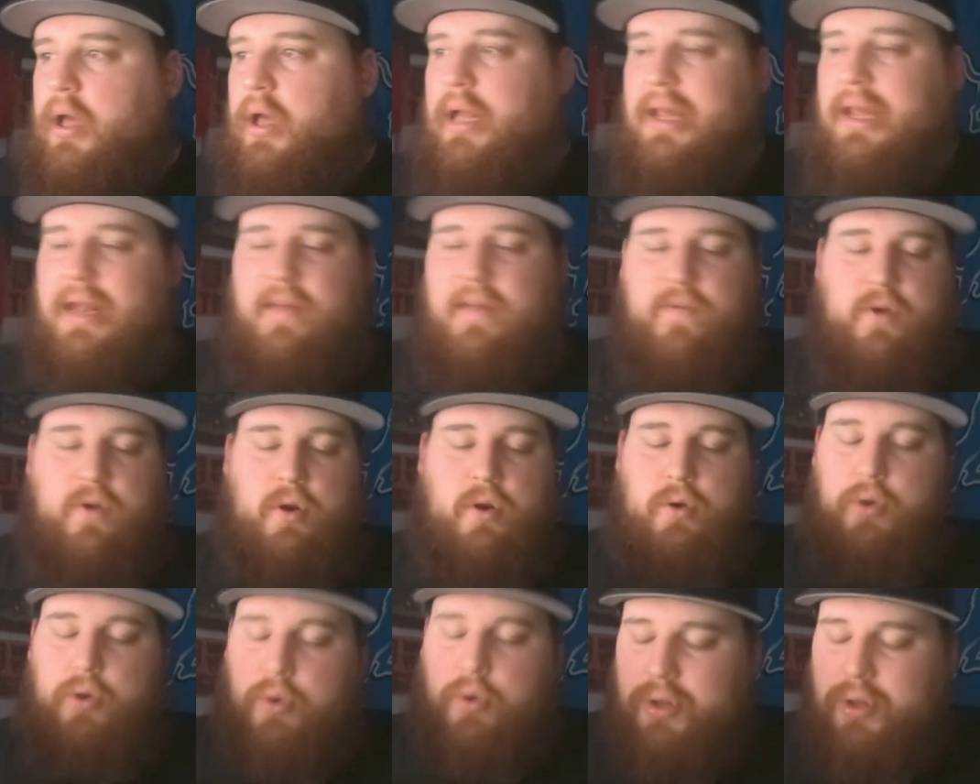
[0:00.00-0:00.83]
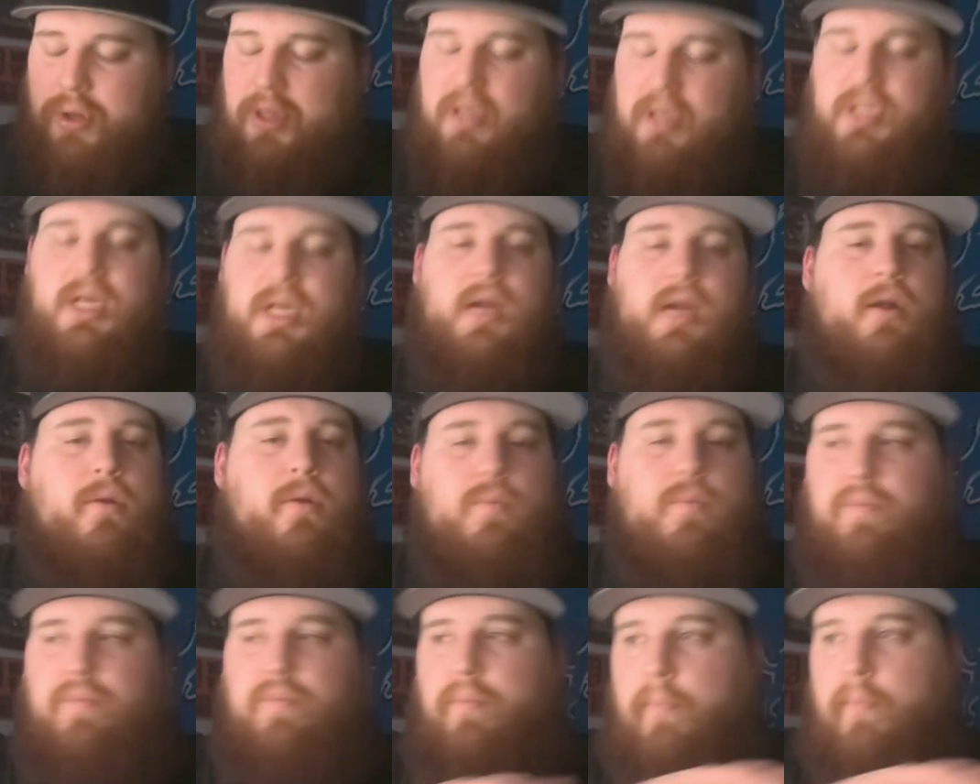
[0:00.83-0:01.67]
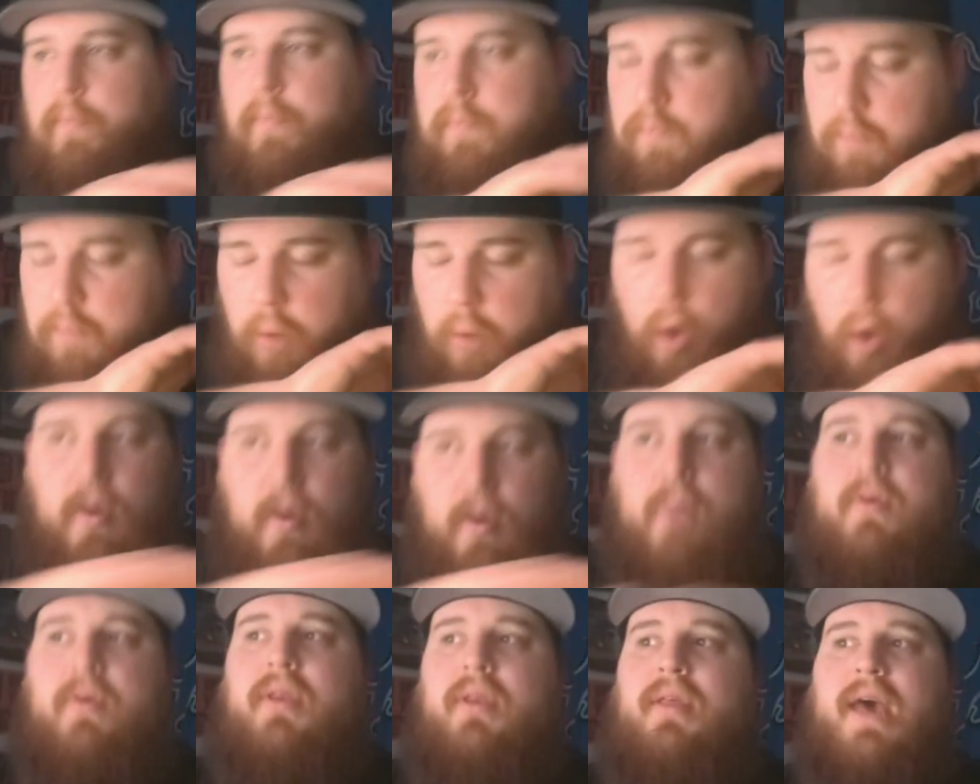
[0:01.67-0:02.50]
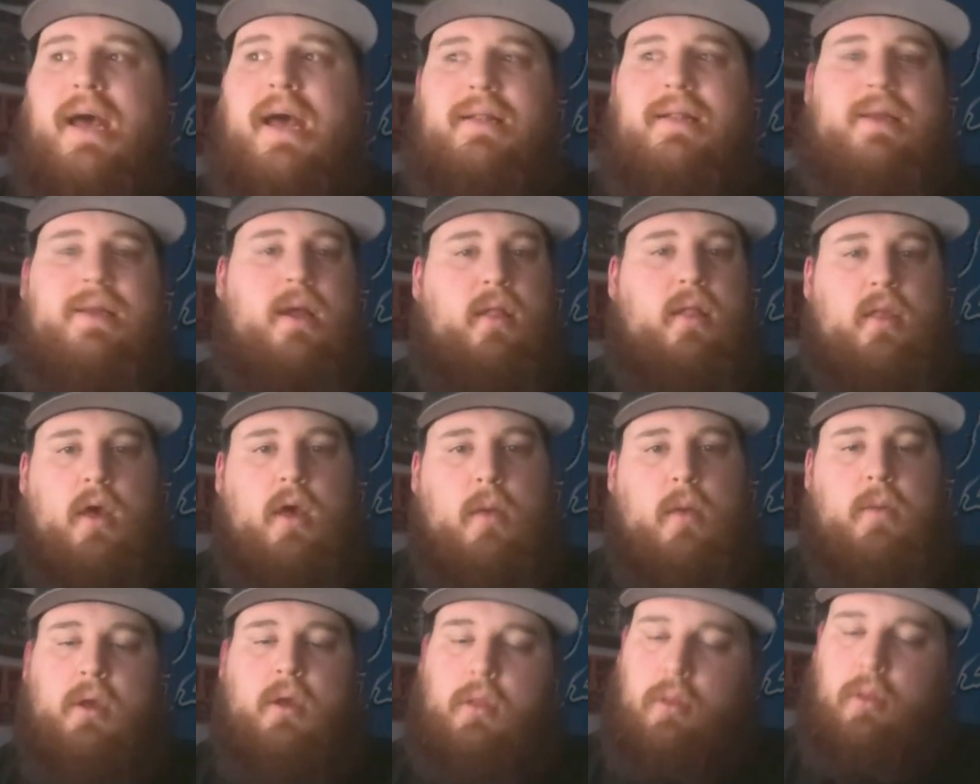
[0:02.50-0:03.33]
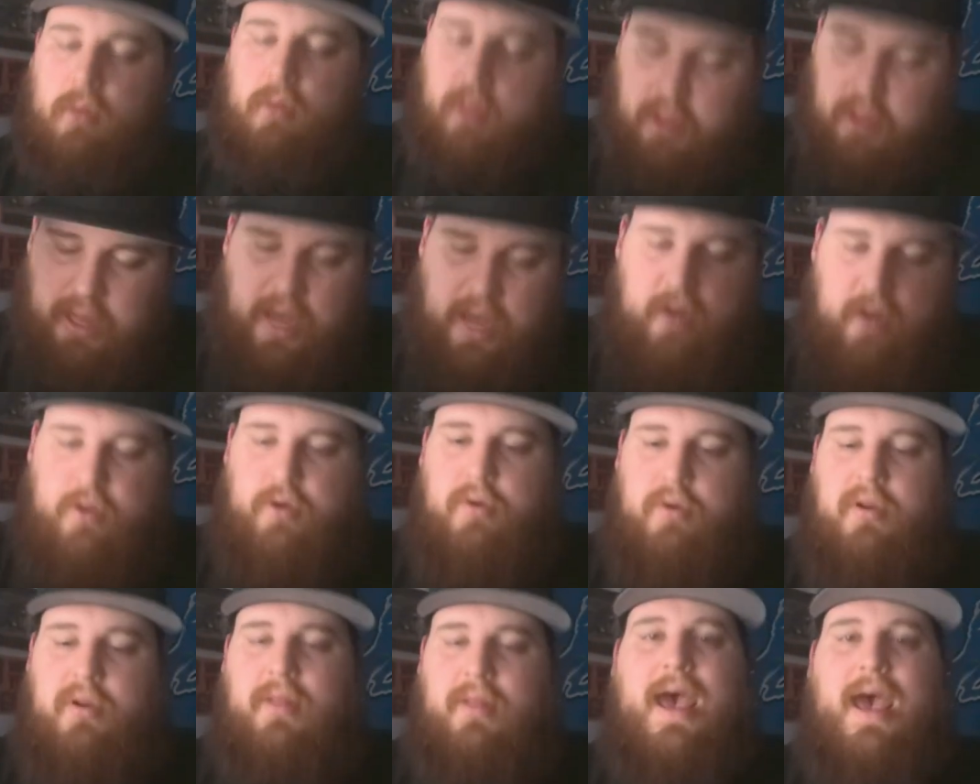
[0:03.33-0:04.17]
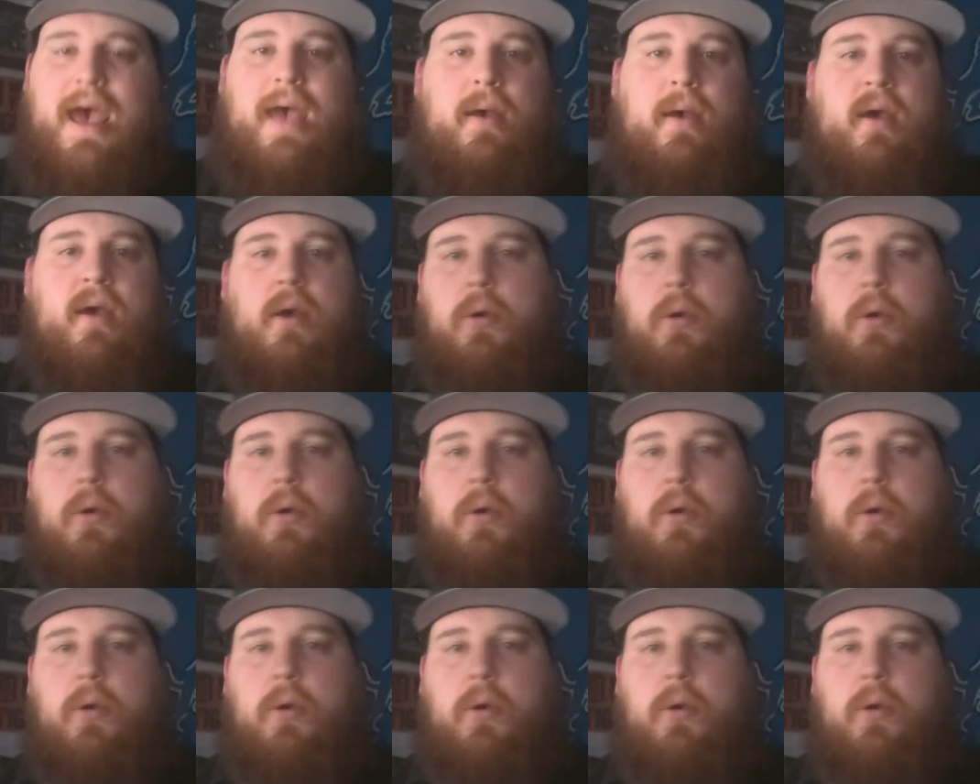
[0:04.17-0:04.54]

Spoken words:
and if you're new to the channel, more Red Wings content's coming. So stay tuned to that.